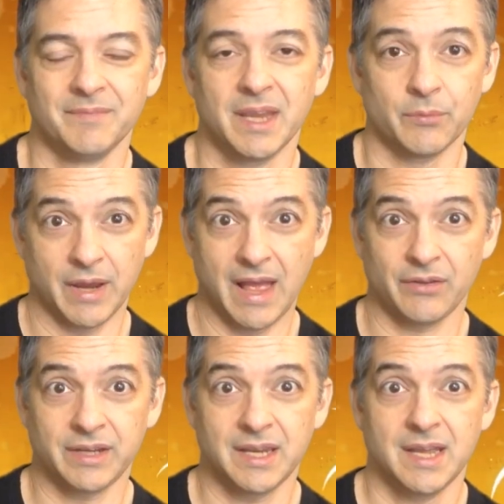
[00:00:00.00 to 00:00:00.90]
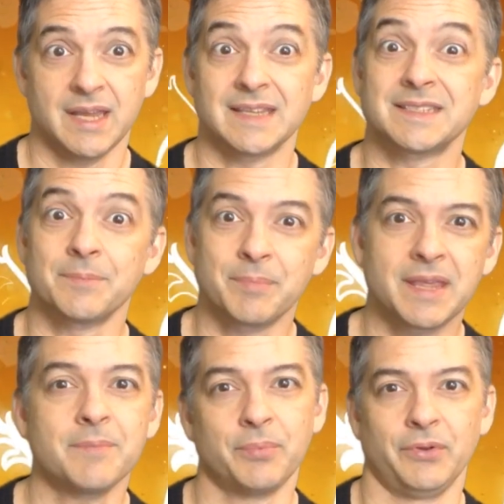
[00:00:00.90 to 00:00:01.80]
In reality, it's the
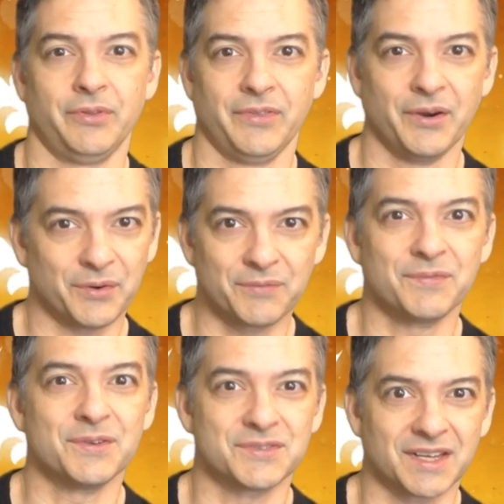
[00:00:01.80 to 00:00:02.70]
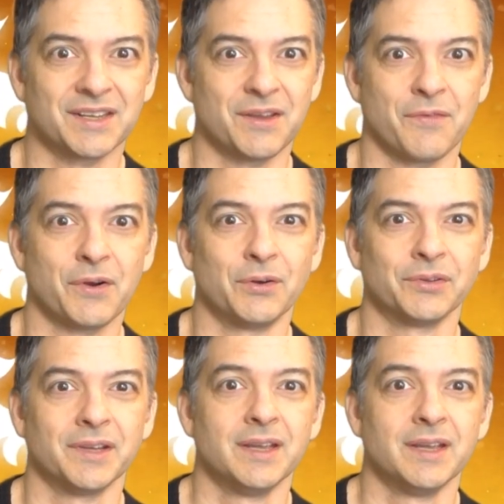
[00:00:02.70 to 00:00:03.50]
people that are confusing and difficult.